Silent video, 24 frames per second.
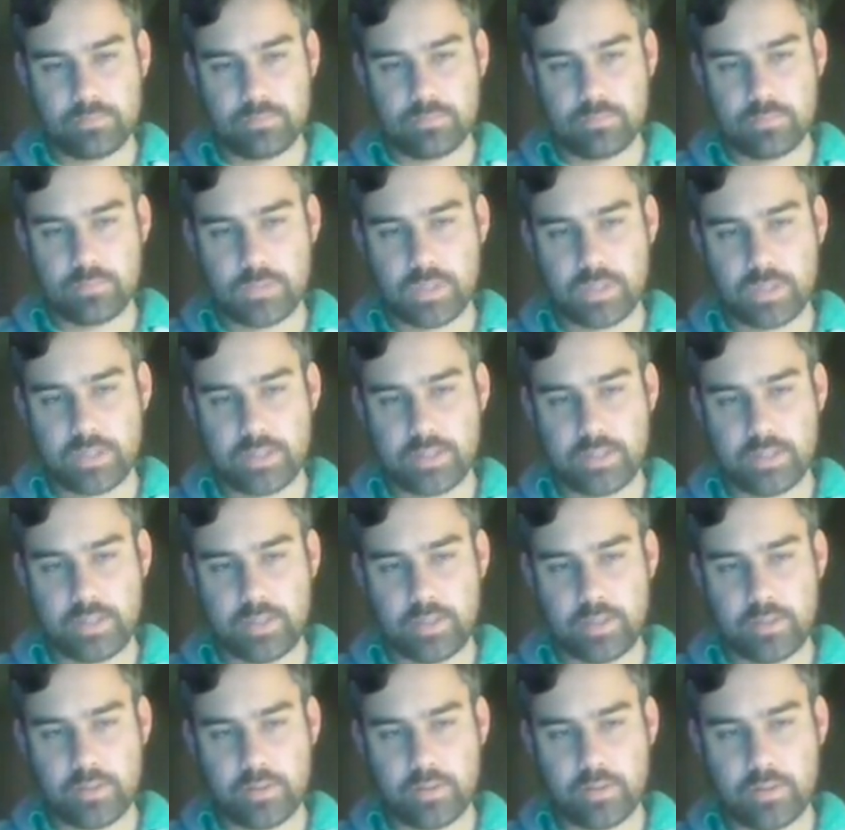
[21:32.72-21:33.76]
Let's see
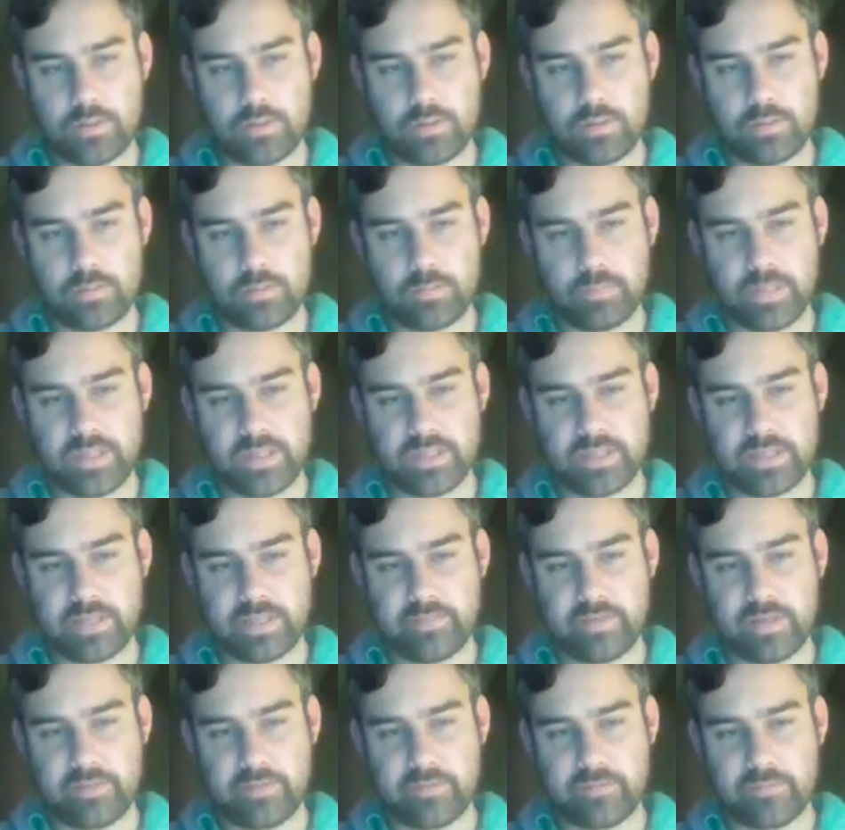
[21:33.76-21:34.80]
here. Because I have
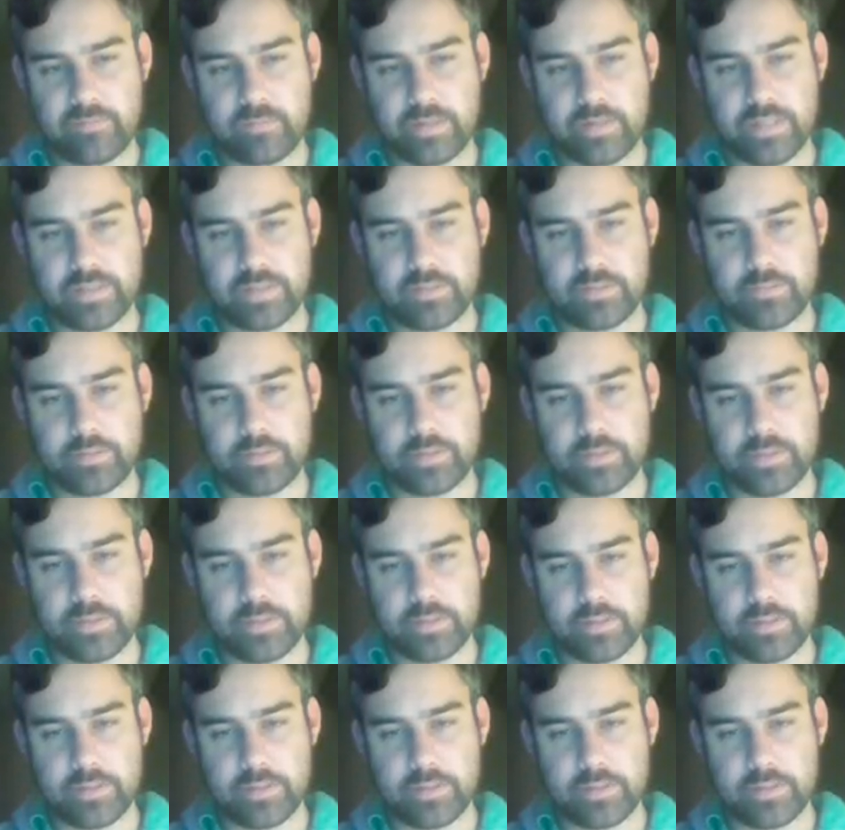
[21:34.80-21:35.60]
enough red sources,